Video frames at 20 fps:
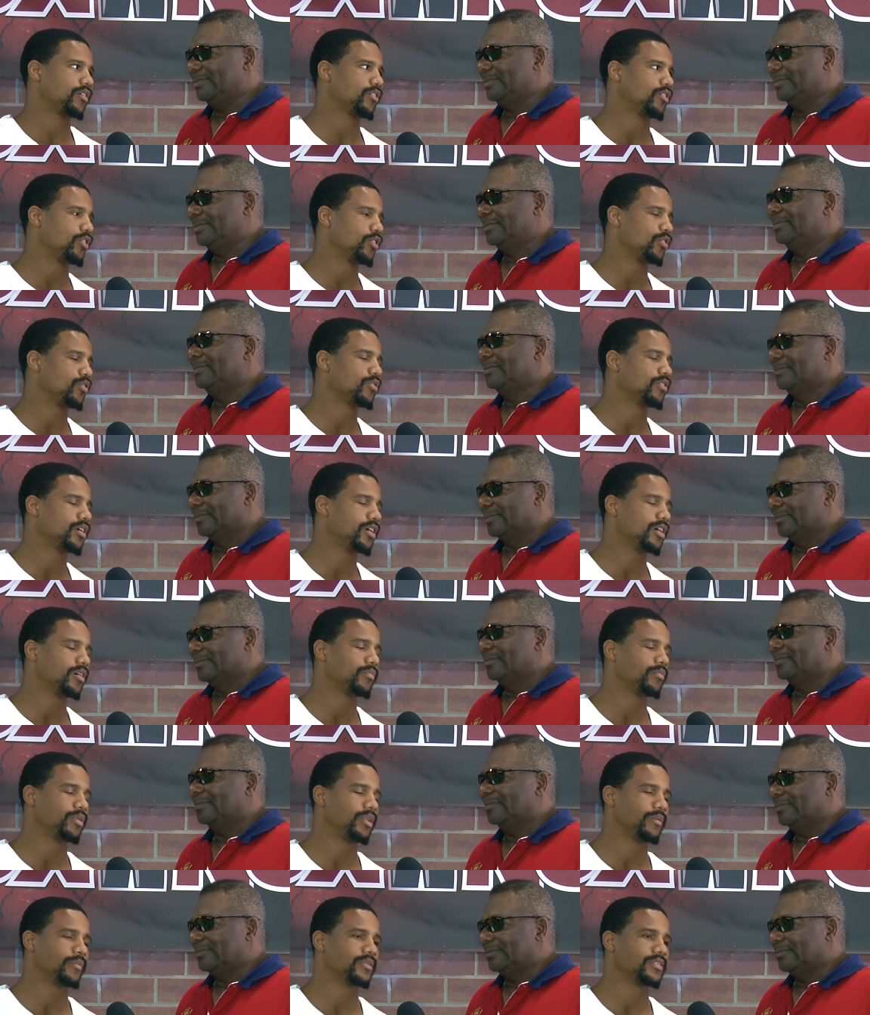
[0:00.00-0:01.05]
Speaker 1: you know,
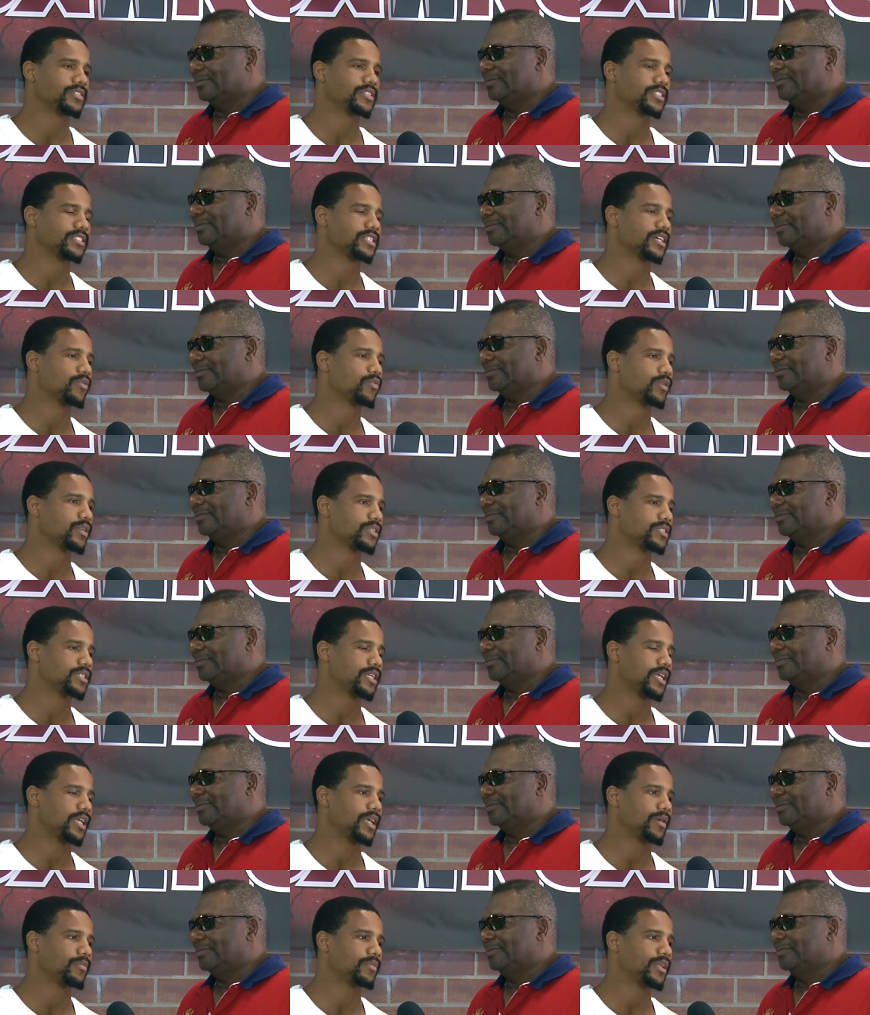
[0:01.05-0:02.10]
unblemished because I want to
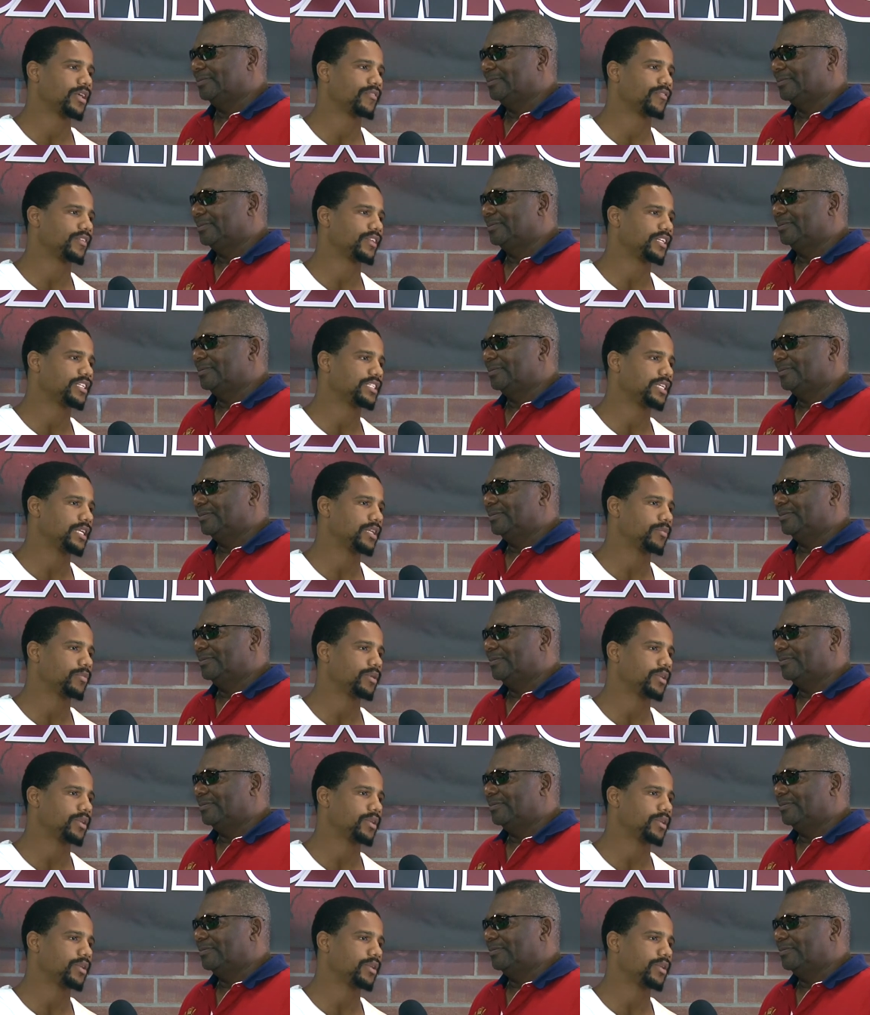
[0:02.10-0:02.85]
say I'm definitely cheated